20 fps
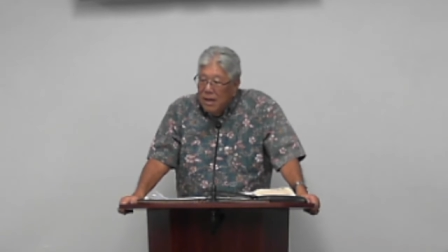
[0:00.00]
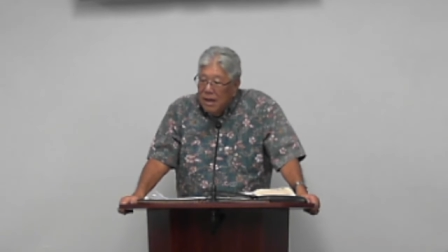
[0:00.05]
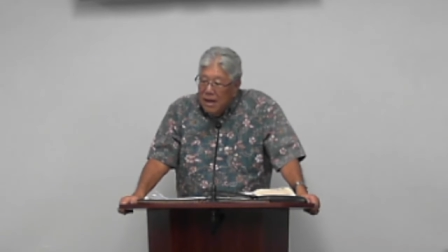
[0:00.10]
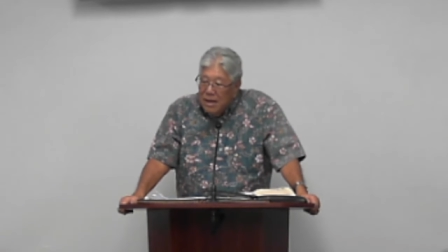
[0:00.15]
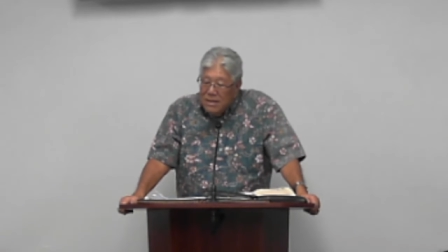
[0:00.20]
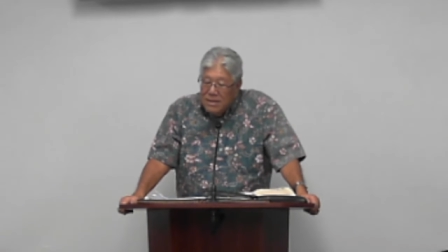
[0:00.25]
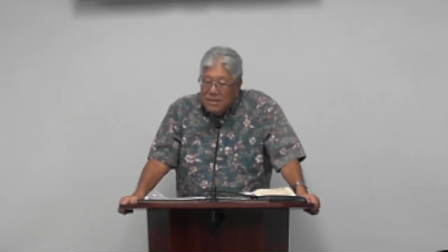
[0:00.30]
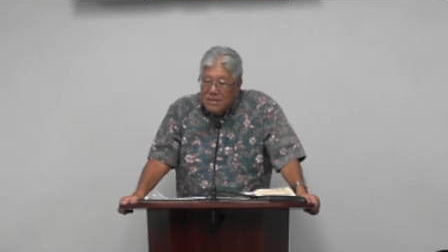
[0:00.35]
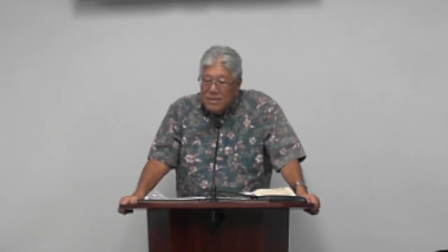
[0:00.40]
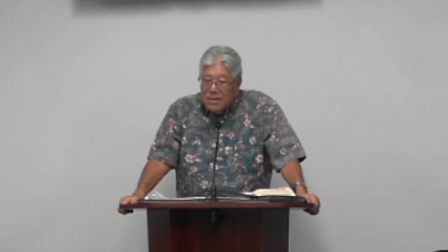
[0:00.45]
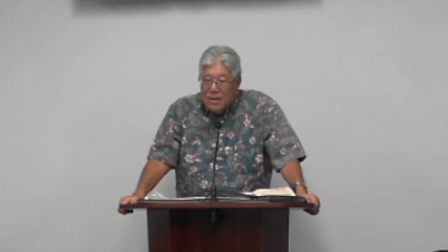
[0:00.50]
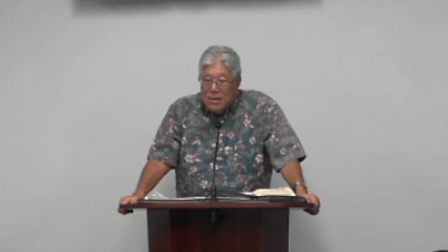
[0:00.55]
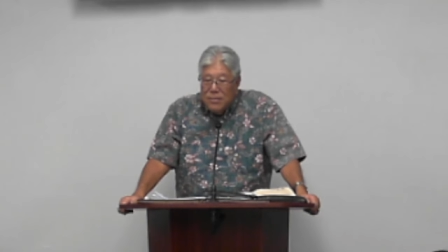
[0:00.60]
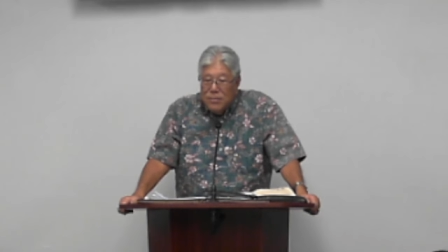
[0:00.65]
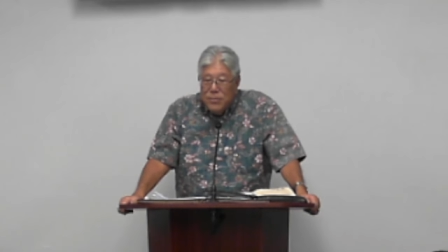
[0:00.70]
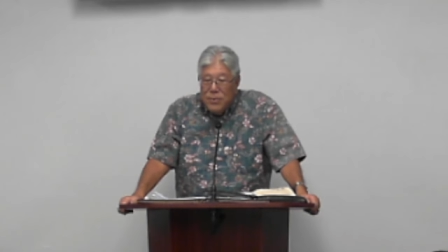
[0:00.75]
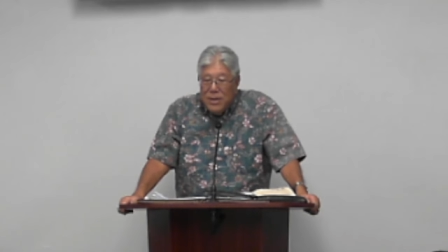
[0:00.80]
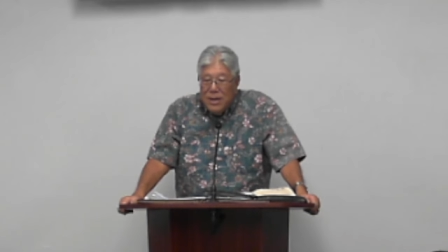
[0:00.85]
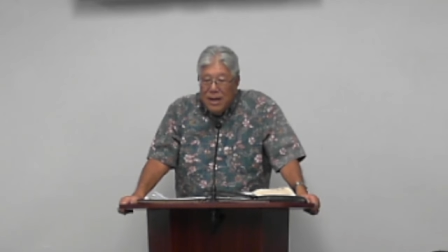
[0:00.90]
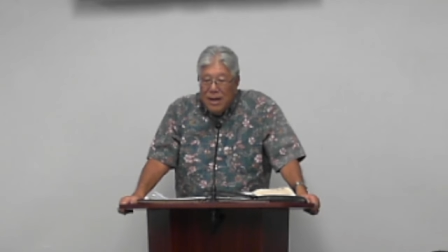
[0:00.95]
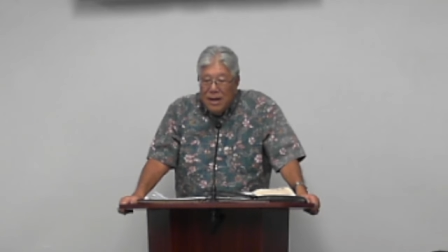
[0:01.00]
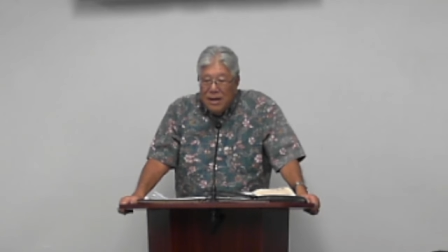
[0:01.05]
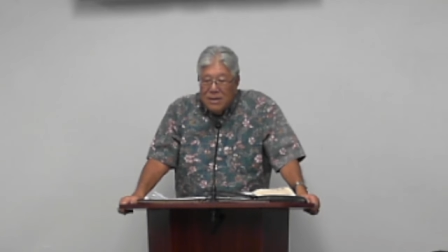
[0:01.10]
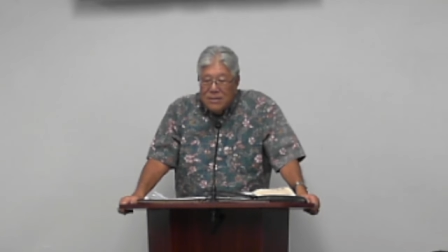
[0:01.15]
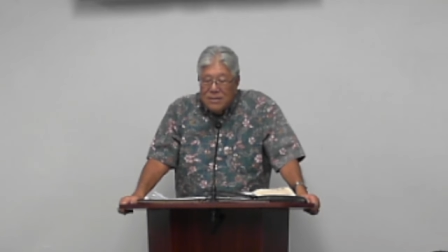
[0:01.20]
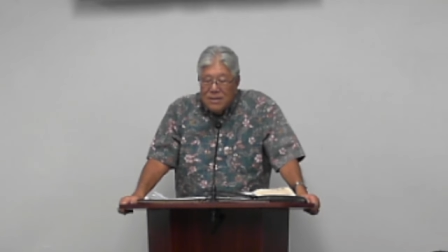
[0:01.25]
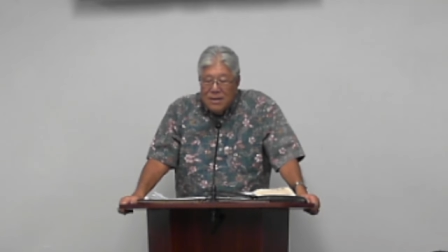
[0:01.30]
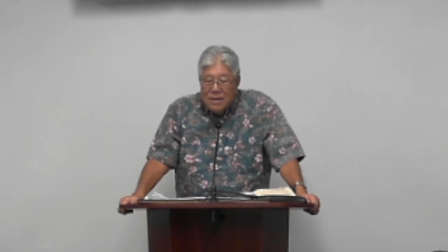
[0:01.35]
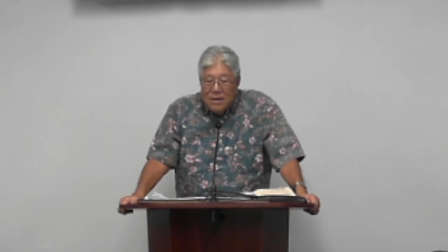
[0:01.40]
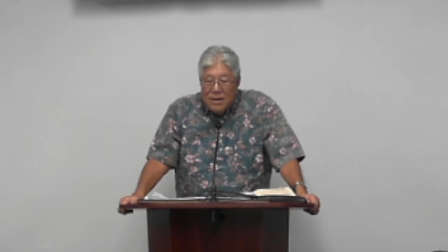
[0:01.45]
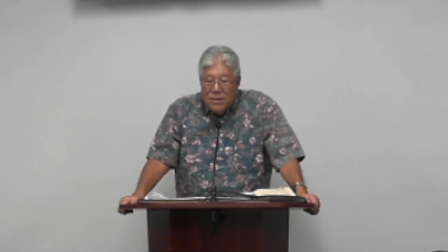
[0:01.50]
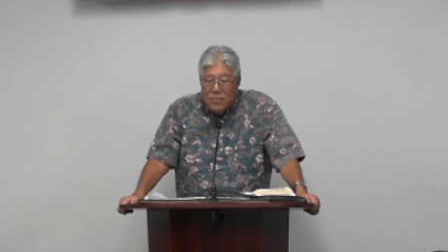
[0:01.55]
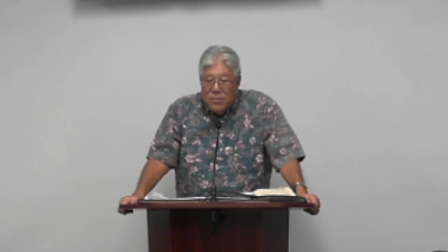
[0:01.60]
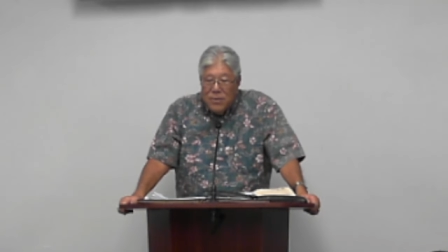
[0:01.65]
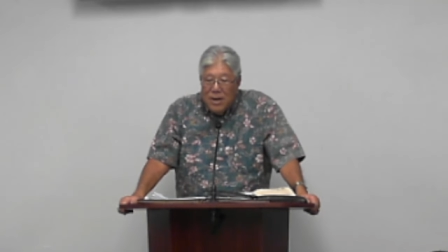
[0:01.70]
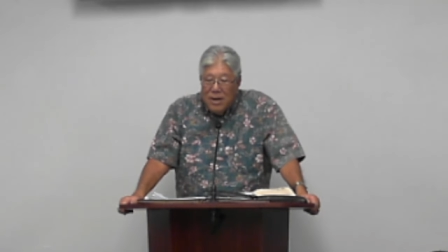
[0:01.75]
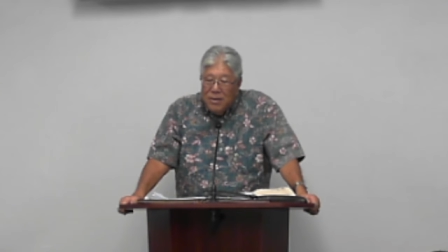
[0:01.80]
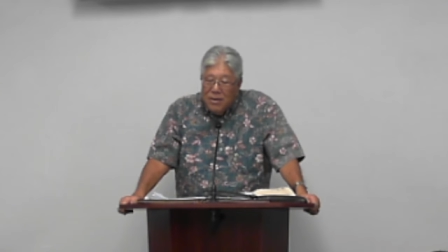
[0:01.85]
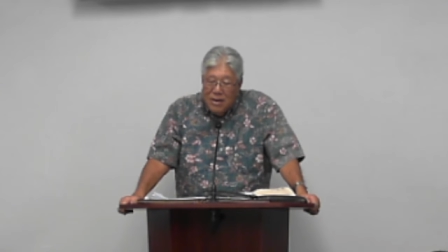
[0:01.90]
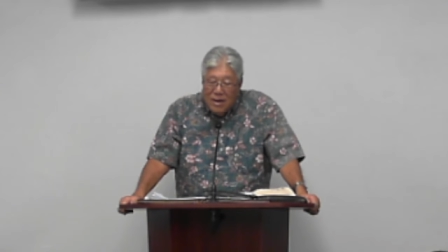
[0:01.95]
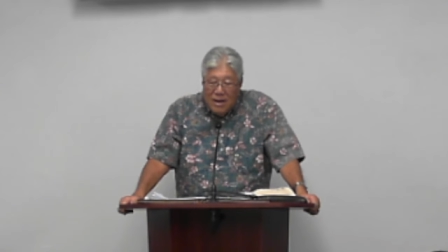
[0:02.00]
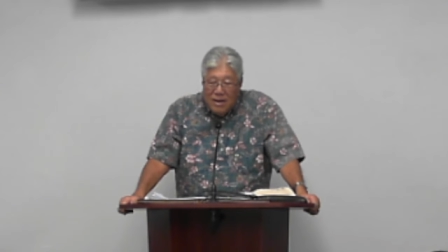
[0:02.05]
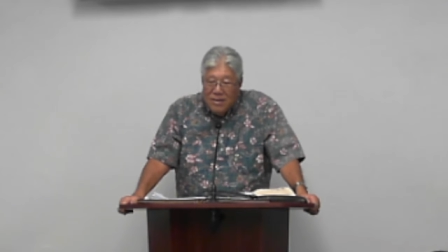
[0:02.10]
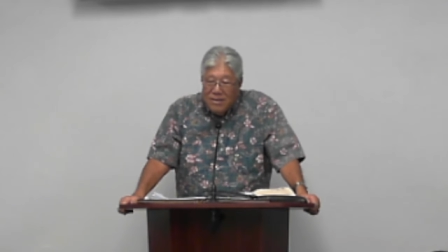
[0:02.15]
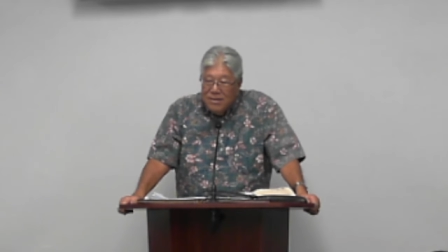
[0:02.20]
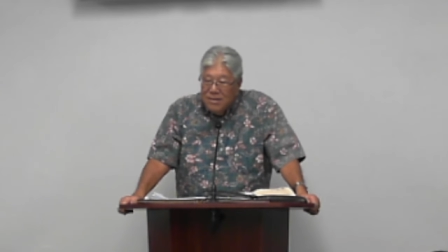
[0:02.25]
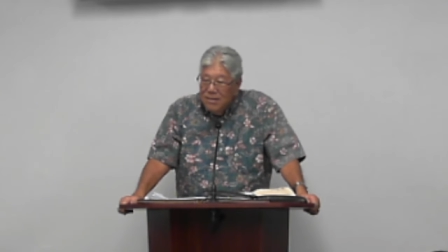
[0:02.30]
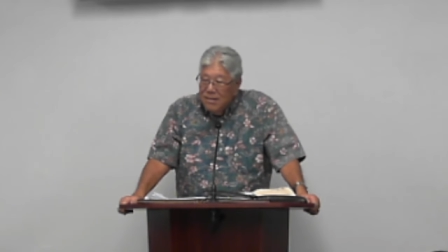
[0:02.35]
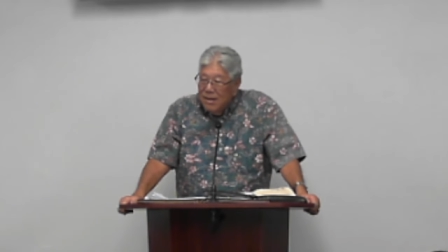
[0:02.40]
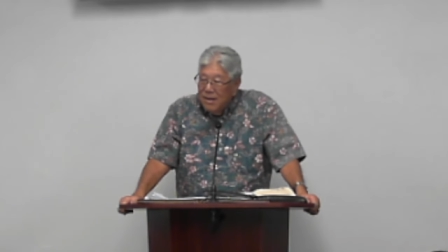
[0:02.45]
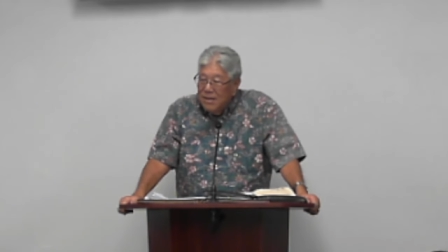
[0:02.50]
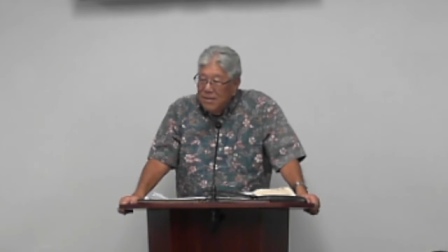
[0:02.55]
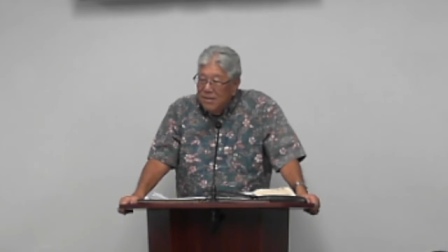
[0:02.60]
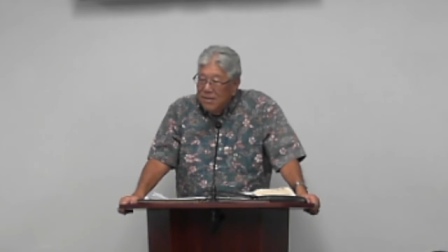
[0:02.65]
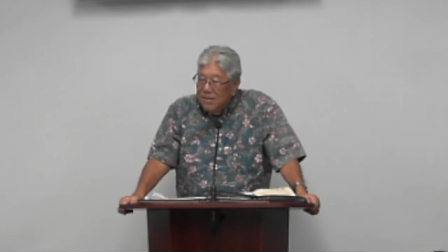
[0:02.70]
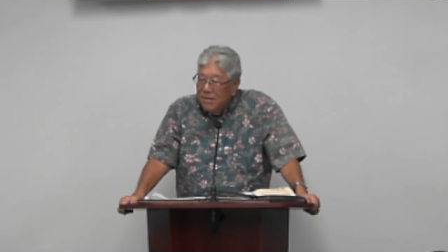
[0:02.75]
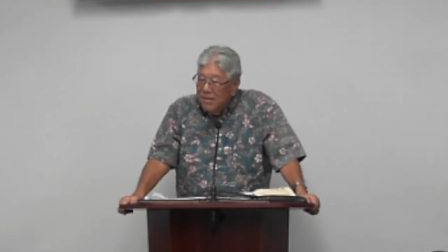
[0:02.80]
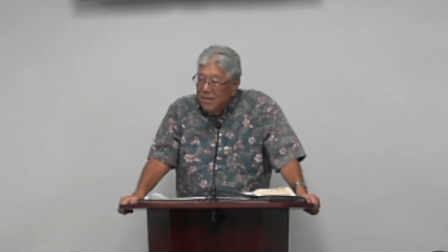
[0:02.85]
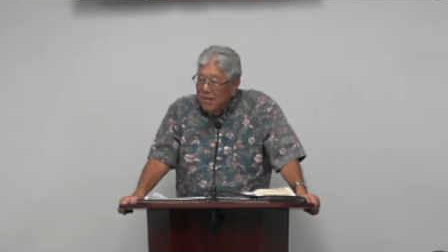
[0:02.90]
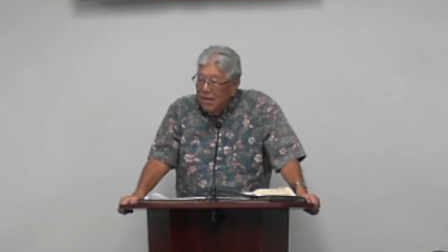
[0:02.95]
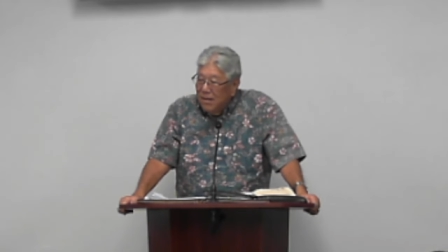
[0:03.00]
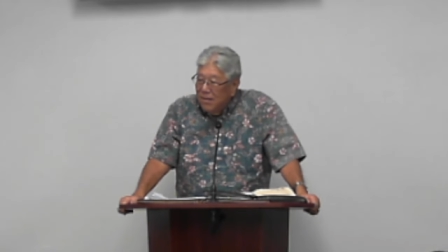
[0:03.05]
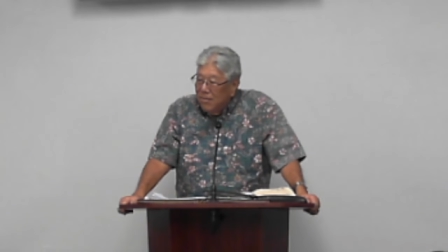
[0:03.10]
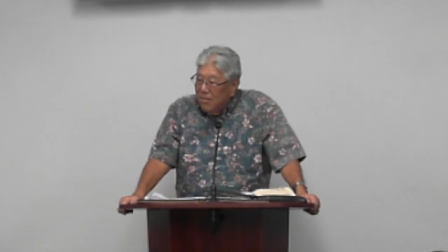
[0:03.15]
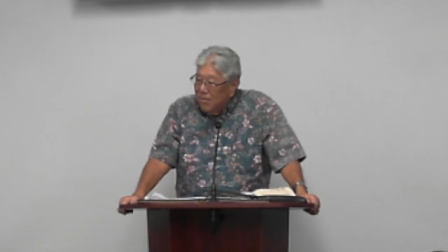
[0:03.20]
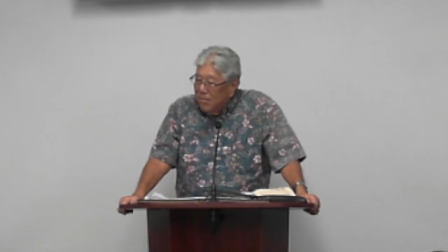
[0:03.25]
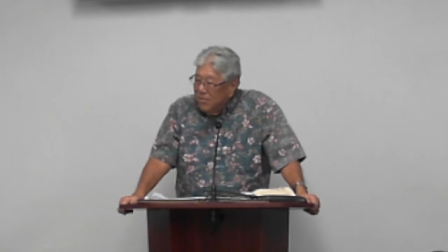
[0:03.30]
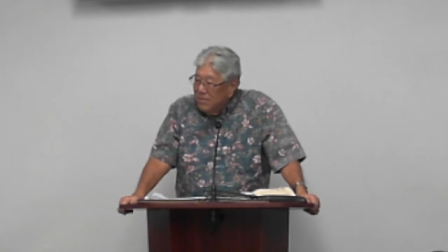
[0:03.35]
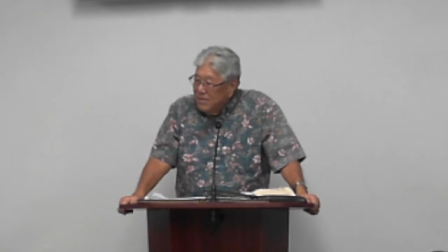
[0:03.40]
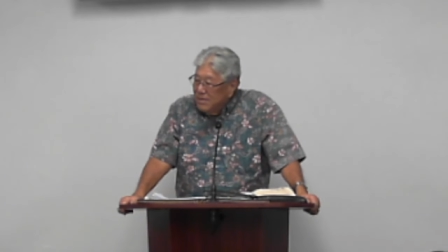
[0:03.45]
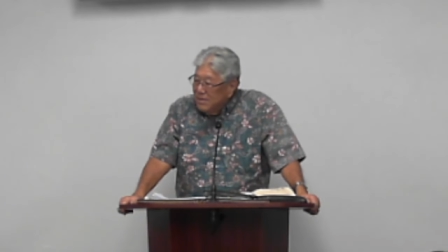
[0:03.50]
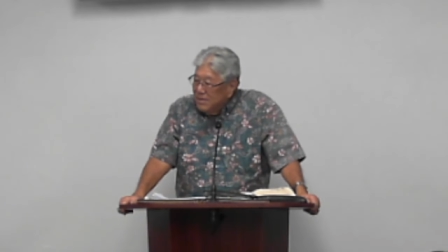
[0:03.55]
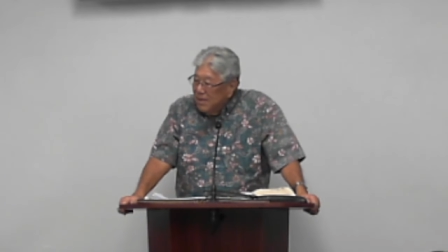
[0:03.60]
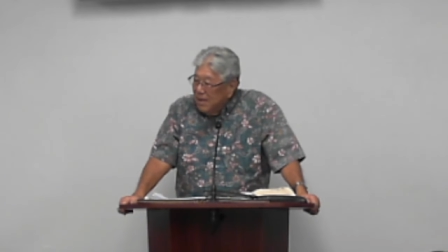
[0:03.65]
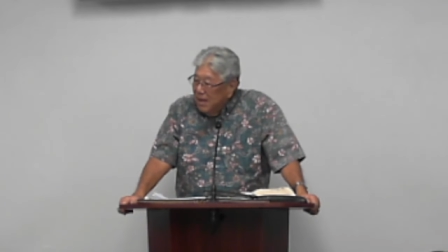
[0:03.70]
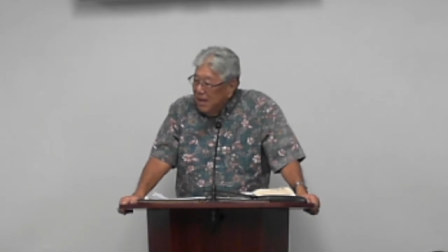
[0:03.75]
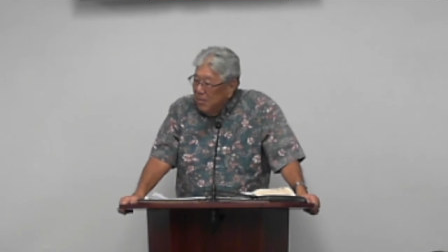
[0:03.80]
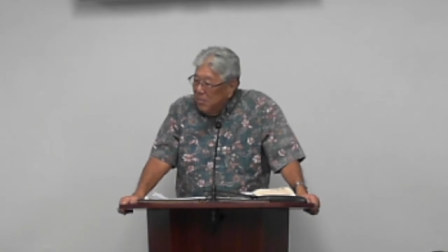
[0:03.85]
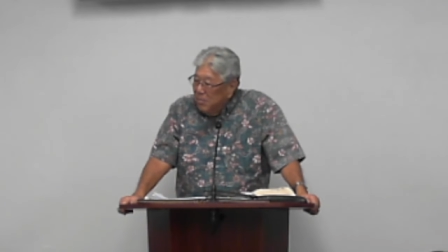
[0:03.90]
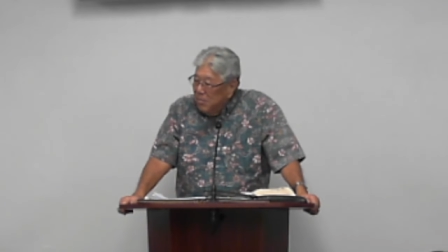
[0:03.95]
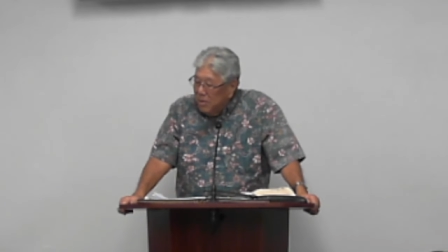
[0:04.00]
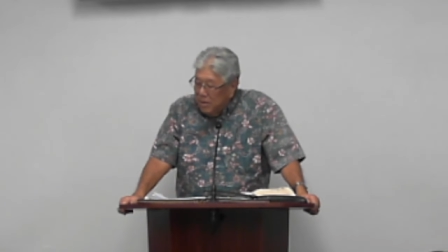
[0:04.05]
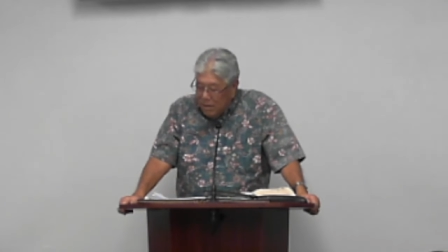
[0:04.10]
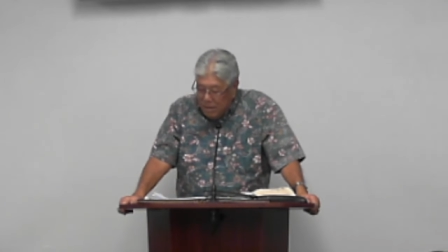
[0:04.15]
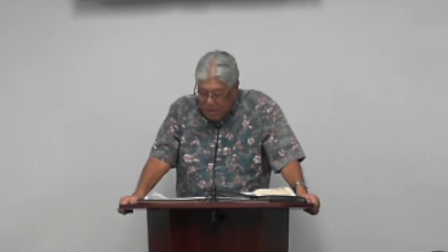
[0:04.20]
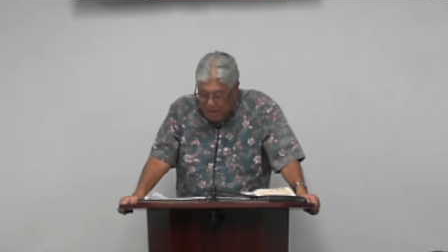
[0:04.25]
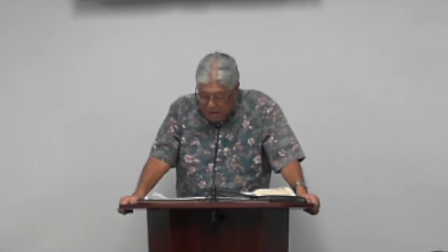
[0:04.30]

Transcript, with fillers: I just gotta relax. I gotta. I, I I did a lot all this time, but